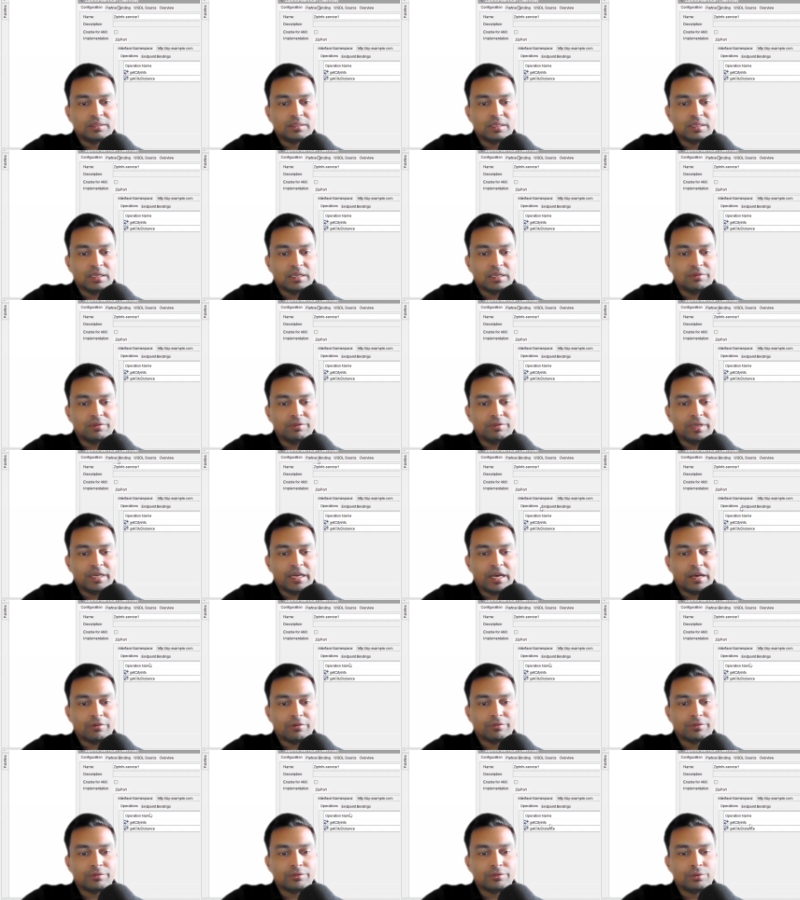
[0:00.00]
and we
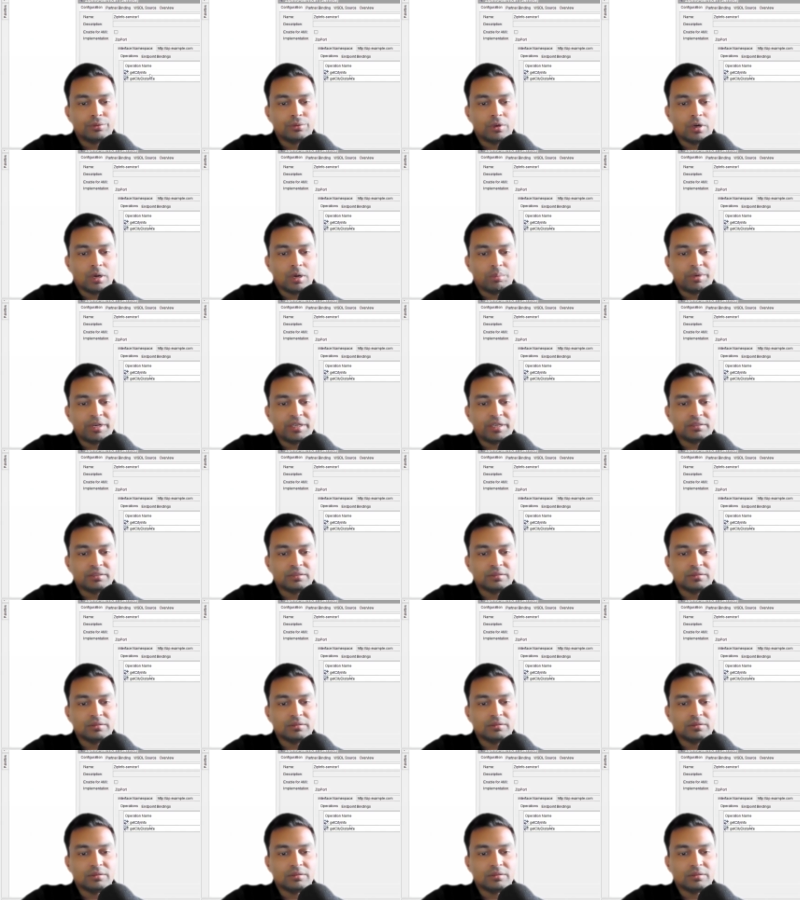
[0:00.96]
have two
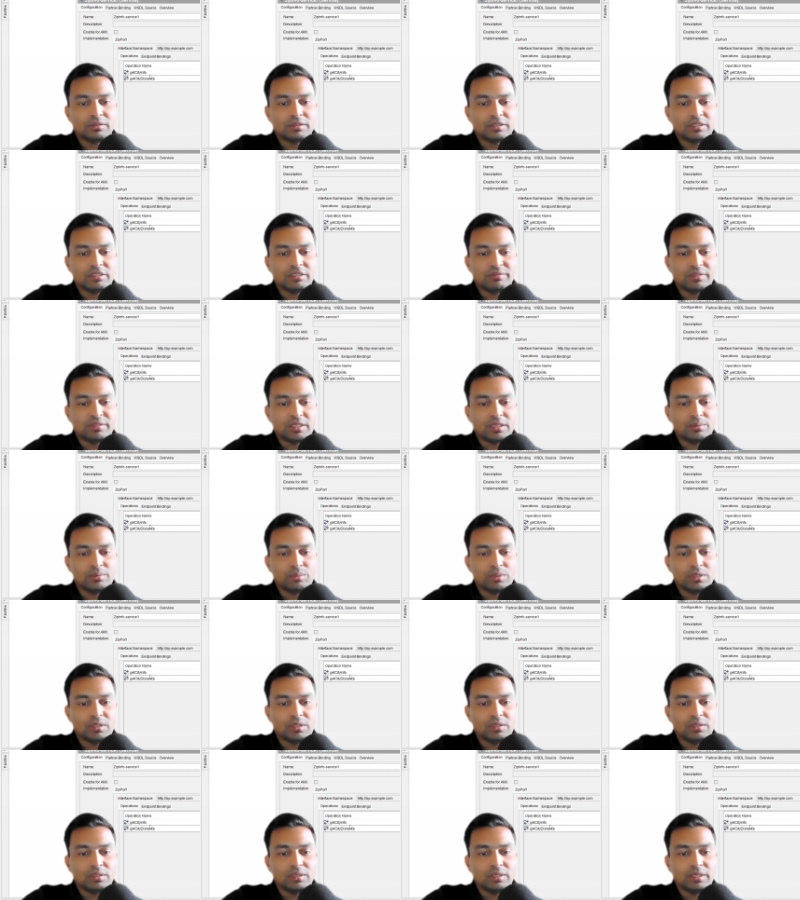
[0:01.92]
operations
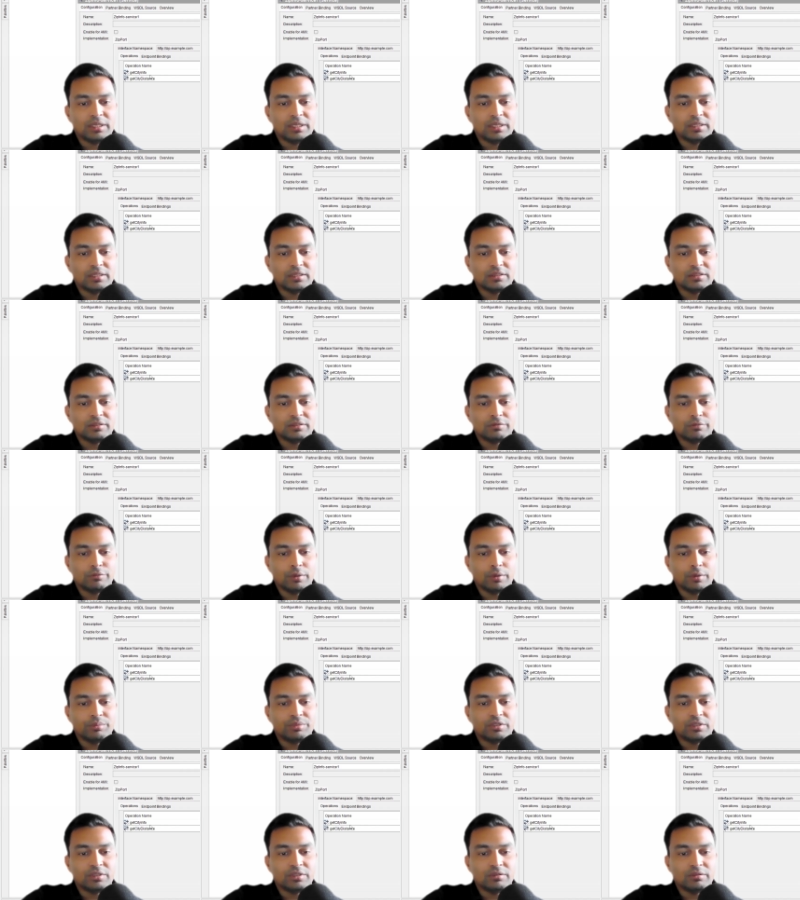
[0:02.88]
available in this
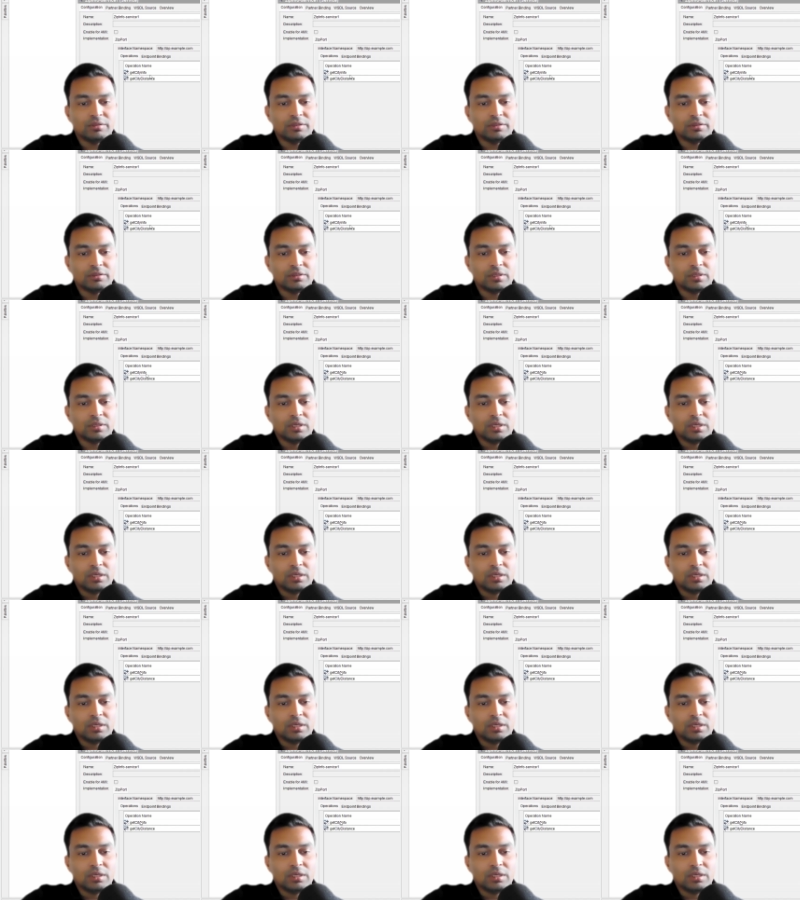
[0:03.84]
web service.